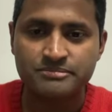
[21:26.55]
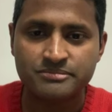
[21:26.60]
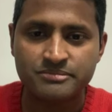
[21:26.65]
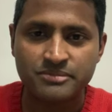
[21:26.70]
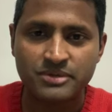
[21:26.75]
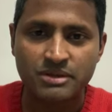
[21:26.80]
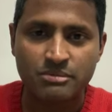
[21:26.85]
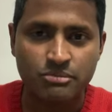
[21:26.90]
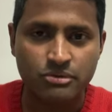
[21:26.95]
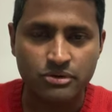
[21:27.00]

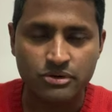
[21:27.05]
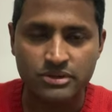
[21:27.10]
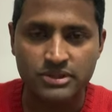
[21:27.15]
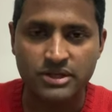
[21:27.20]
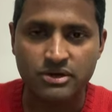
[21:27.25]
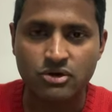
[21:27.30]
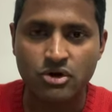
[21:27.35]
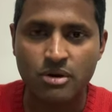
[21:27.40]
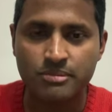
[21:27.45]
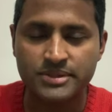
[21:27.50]
Put it in the
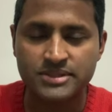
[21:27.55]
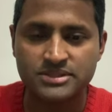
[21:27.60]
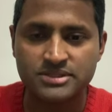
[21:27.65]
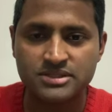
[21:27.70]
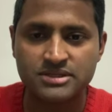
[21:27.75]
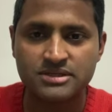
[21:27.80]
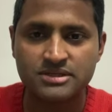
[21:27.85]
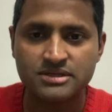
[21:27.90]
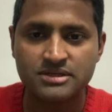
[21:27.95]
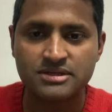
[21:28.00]
comments.
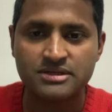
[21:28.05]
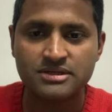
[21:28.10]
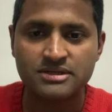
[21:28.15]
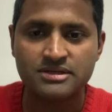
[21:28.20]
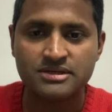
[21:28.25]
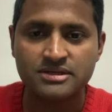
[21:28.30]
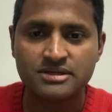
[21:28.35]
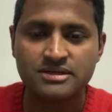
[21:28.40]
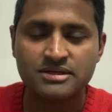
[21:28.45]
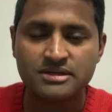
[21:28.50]

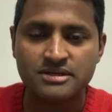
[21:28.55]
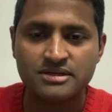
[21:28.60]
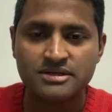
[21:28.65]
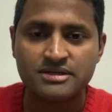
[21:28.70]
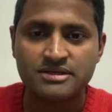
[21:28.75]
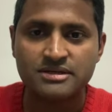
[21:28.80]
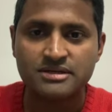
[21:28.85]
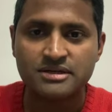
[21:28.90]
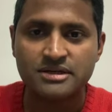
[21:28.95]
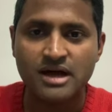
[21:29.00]

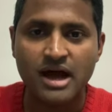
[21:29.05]
I